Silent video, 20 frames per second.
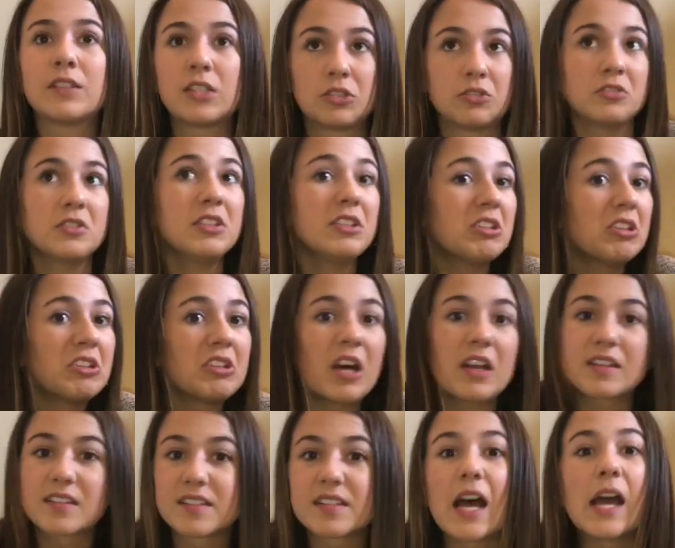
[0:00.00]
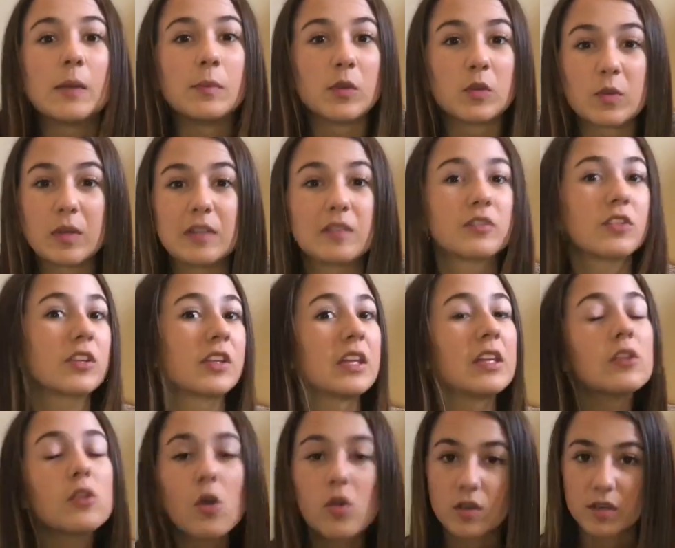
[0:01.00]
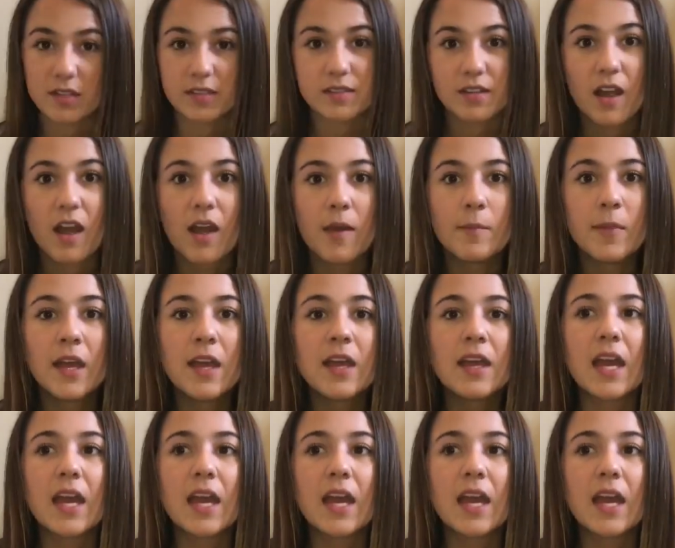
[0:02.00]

literally could not decide between for the longest time.